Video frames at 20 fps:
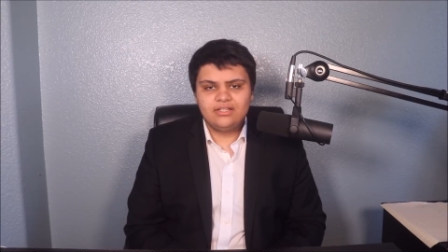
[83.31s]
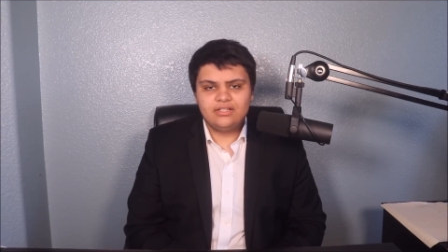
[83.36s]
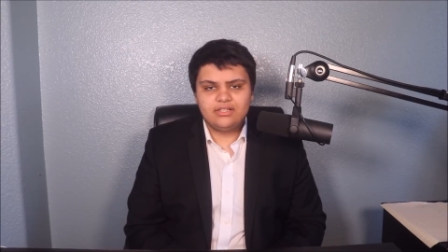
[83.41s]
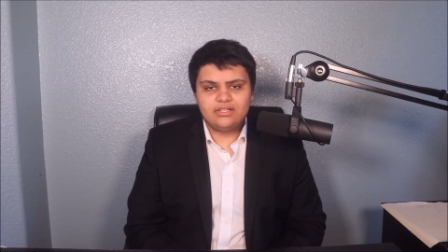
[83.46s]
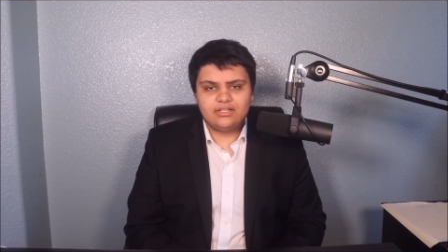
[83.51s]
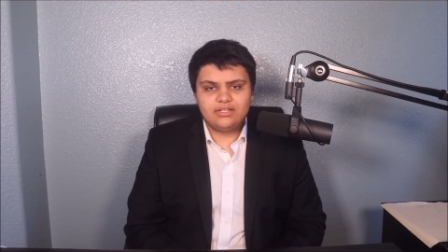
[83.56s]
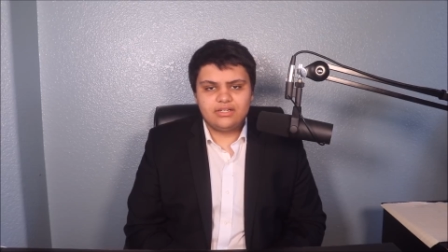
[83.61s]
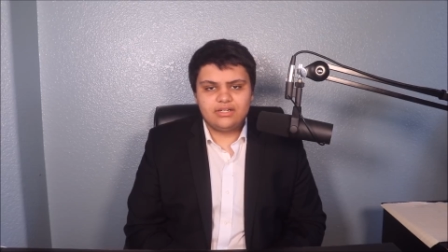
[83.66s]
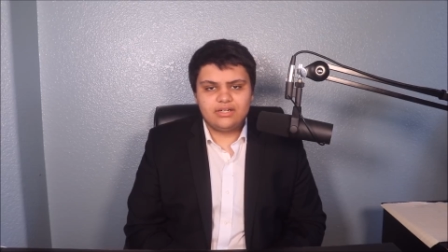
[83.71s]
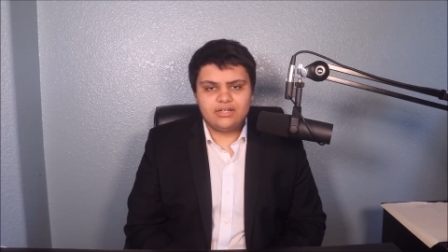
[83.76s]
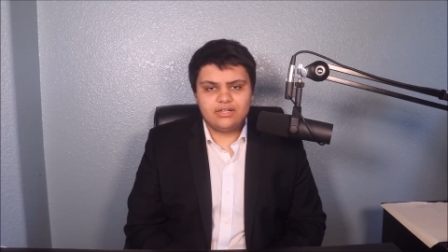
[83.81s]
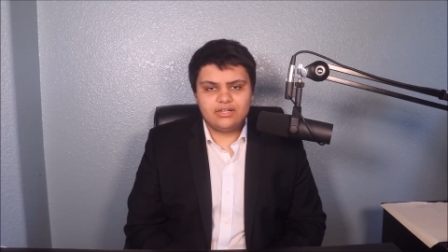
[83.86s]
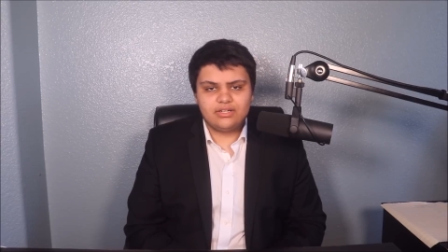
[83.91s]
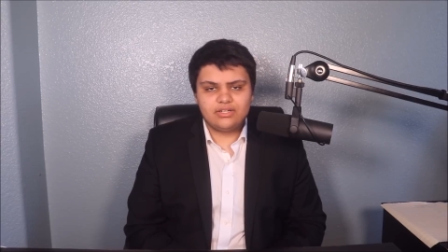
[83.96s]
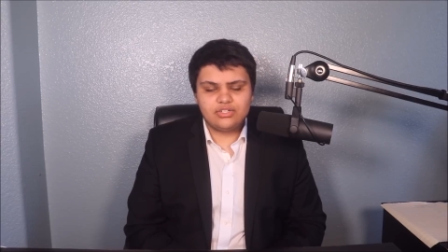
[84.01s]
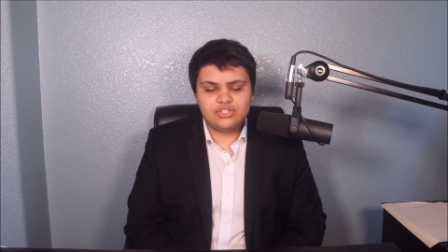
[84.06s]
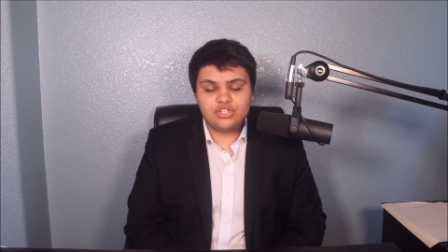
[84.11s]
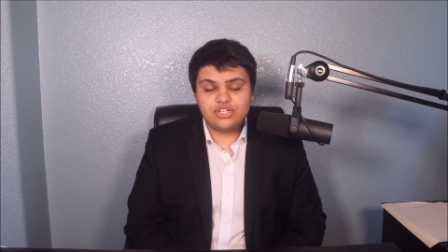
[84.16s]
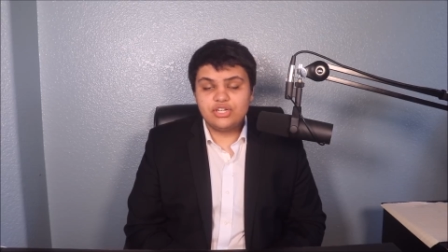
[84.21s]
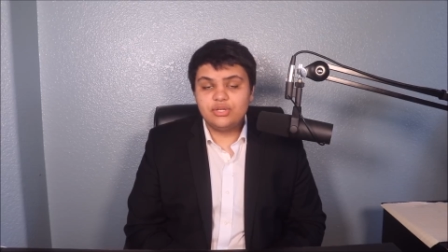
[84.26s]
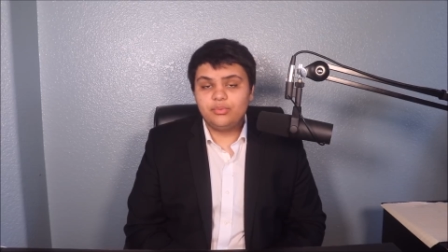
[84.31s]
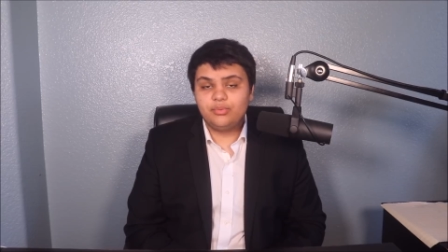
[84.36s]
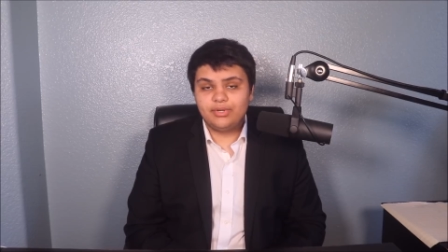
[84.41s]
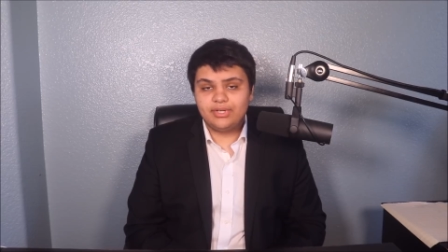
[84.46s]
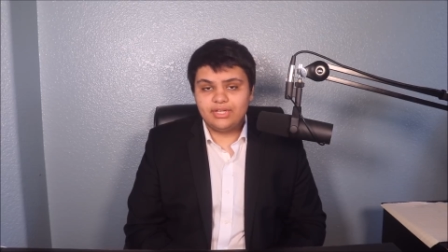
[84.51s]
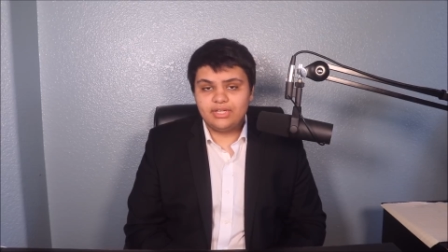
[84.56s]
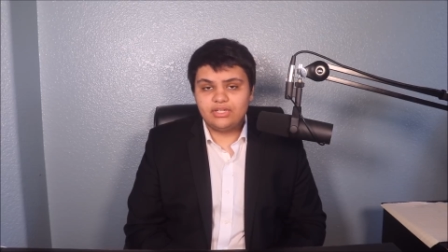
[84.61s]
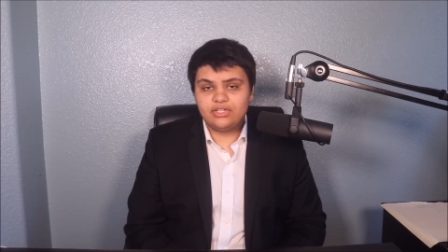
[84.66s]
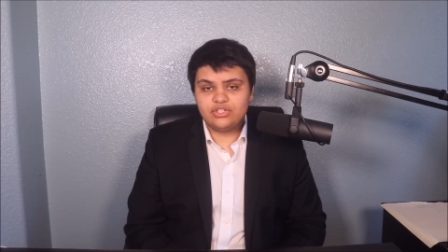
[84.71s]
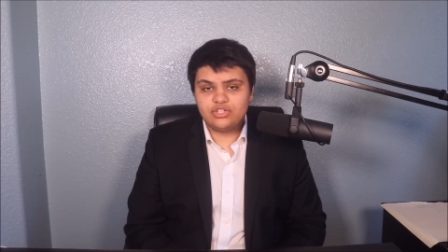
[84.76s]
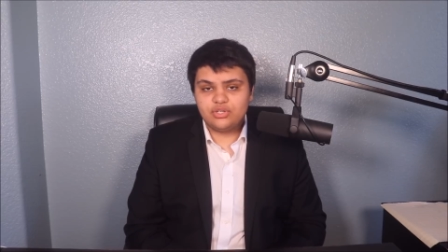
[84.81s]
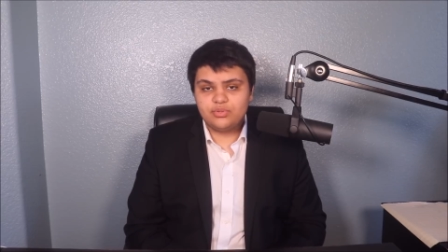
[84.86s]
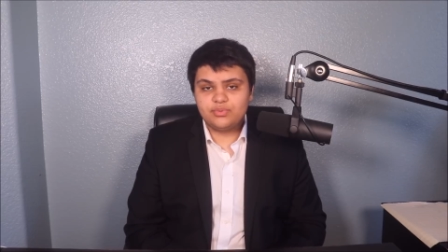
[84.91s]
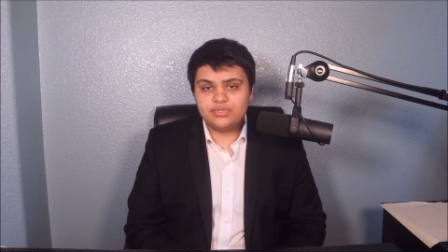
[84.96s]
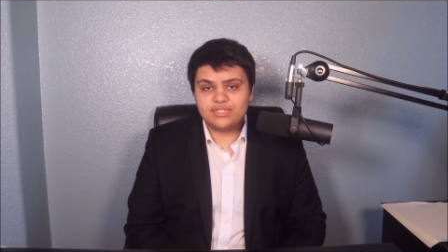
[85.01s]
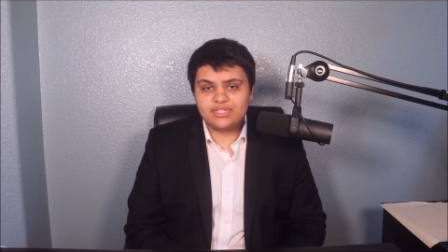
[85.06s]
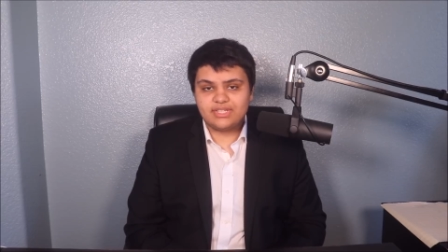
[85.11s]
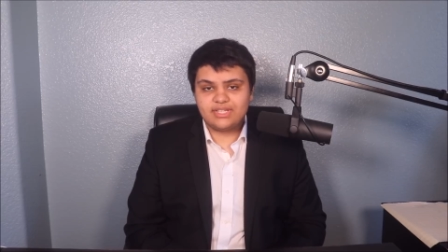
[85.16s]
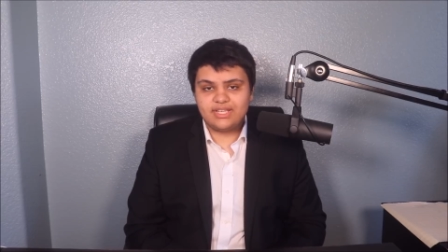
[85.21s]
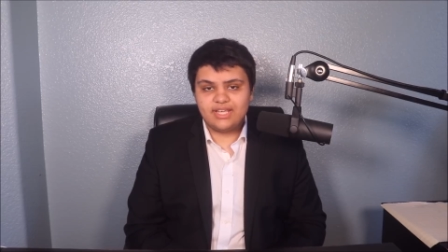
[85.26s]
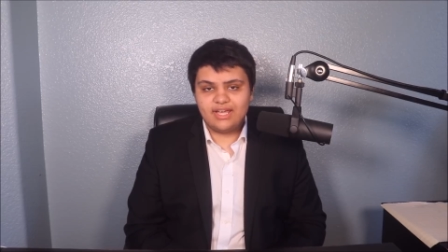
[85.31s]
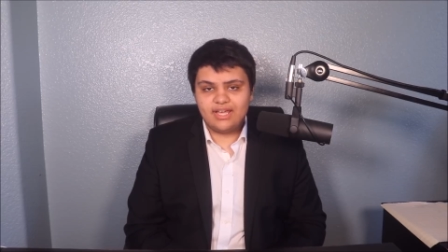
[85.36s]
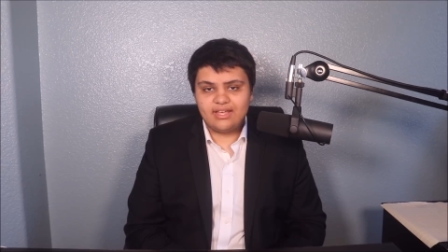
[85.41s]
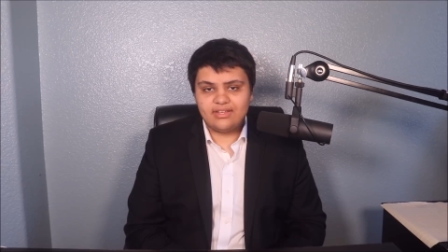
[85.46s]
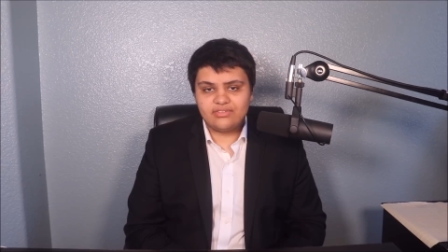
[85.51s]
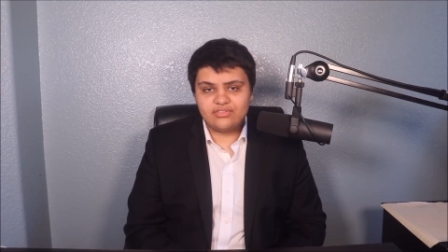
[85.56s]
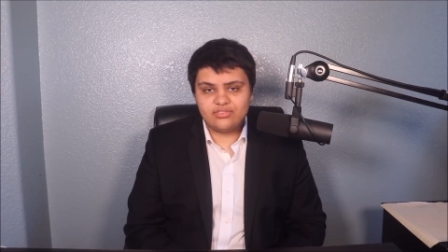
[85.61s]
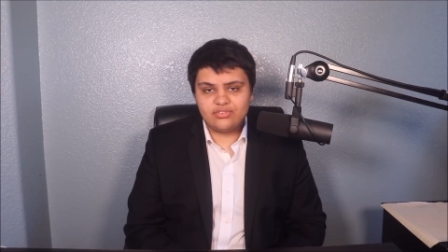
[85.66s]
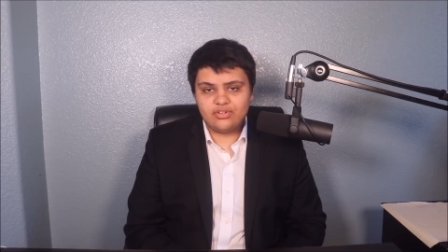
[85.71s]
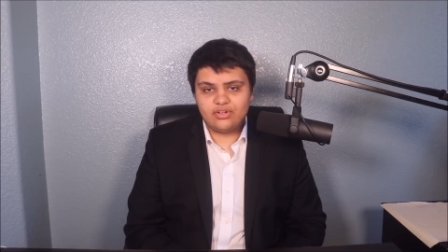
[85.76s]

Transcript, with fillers: Uh, she went. She was a guest